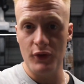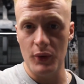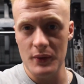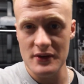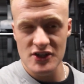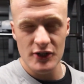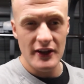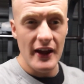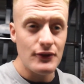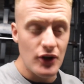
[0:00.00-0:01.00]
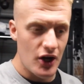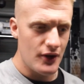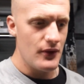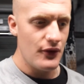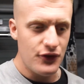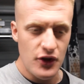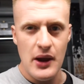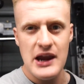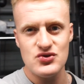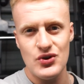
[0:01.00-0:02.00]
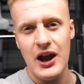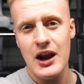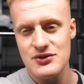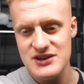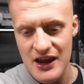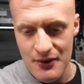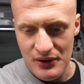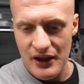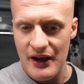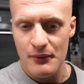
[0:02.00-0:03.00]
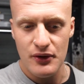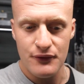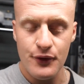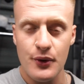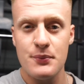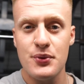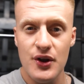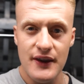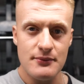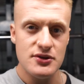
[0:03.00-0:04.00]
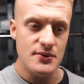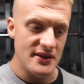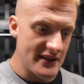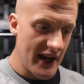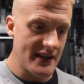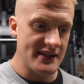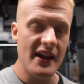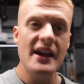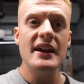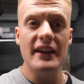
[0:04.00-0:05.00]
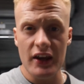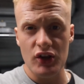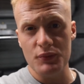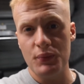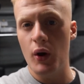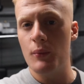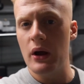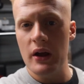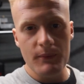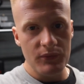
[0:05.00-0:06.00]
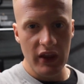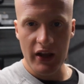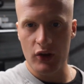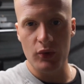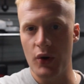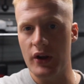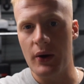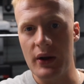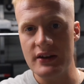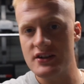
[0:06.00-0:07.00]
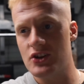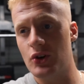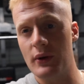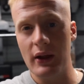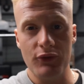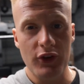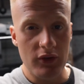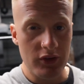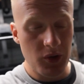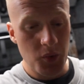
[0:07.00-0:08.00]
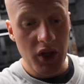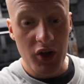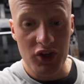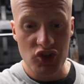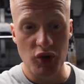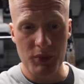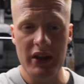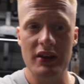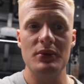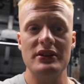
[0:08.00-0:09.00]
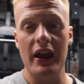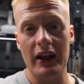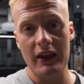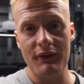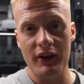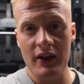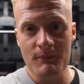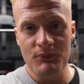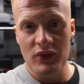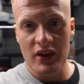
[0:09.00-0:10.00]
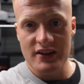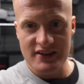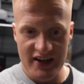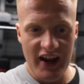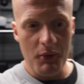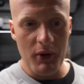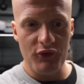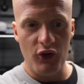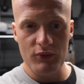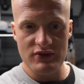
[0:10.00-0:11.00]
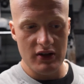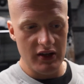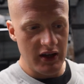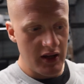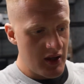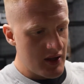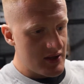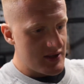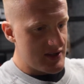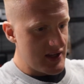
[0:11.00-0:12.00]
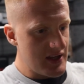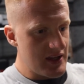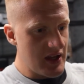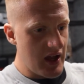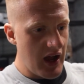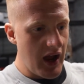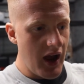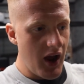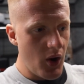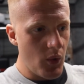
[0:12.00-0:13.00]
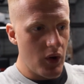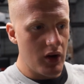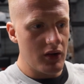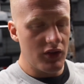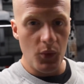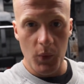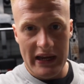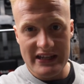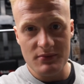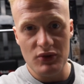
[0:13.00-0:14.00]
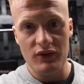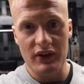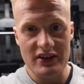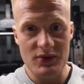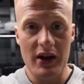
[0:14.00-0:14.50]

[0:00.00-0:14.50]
forward to it. So today I've got a few extra calories in me, and I'm looking forward to putting them to the test, getting a good pump, getting a good workout in. So without further ado, we are going to jump into a deadlift, see how my form's looking, see how the weight's moving as